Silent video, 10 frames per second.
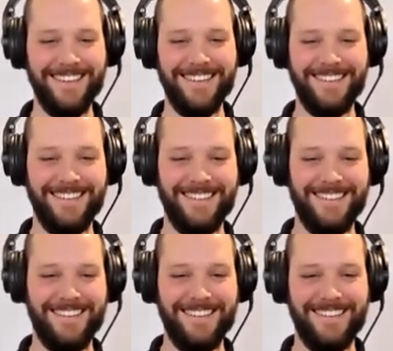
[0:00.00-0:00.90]

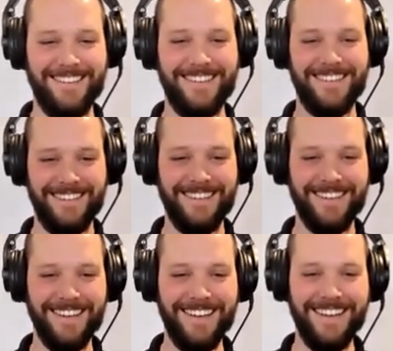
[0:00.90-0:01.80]

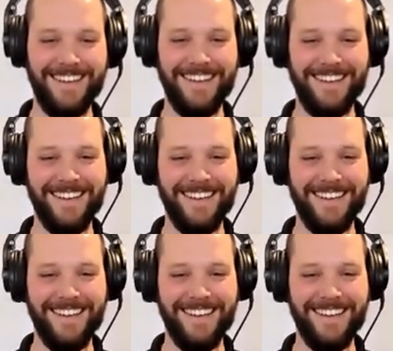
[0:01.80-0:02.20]
No words are spoken by the person on screen.